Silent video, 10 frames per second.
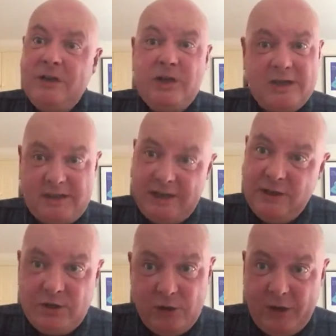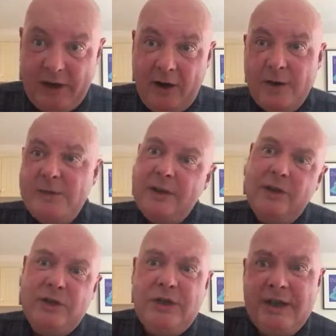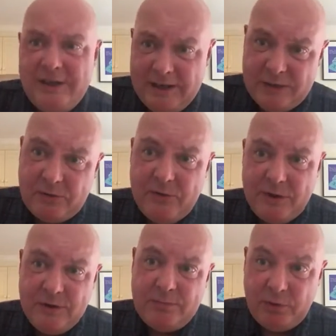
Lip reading: Just enjoy. I'm so shit at these reviews.